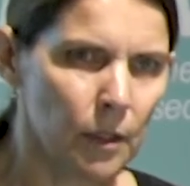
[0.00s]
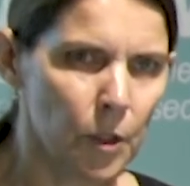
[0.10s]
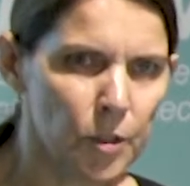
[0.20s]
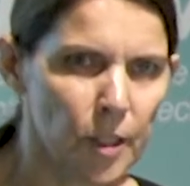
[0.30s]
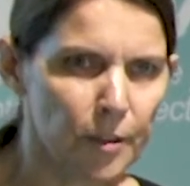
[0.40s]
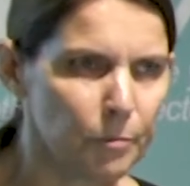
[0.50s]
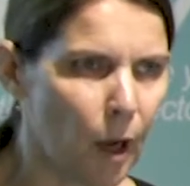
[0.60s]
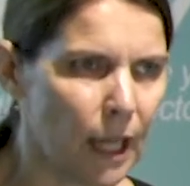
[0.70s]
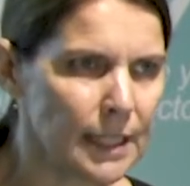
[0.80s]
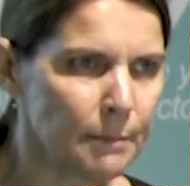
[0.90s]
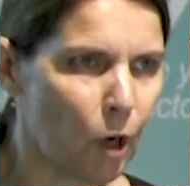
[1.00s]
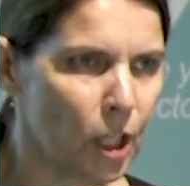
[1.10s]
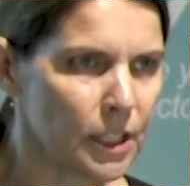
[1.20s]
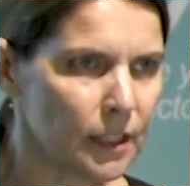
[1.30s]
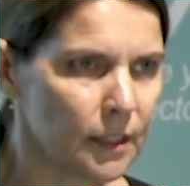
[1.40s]
Who's heard of
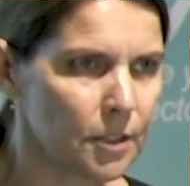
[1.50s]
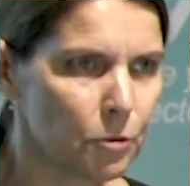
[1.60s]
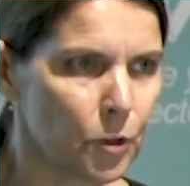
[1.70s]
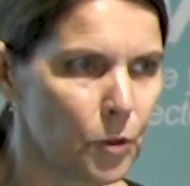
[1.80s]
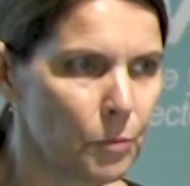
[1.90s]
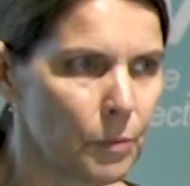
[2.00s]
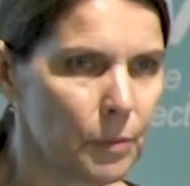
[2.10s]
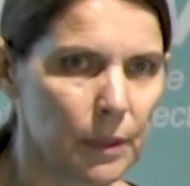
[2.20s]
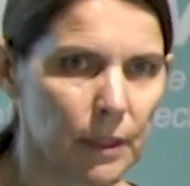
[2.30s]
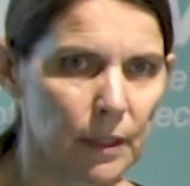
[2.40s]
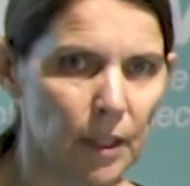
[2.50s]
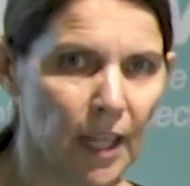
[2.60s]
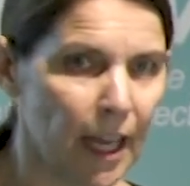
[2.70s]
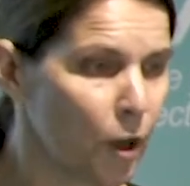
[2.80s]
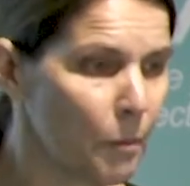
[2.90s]
MindSpot in this room?
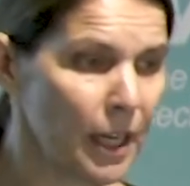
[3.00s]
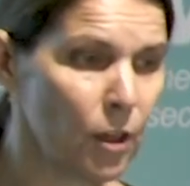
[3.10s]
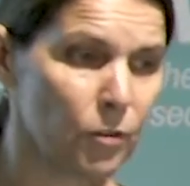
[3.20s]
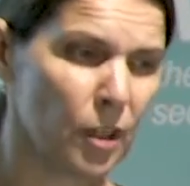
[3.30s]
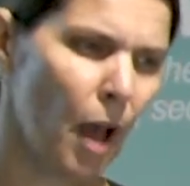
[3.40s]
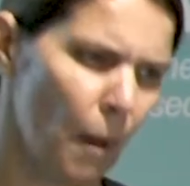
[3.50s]
Okay, not many of you.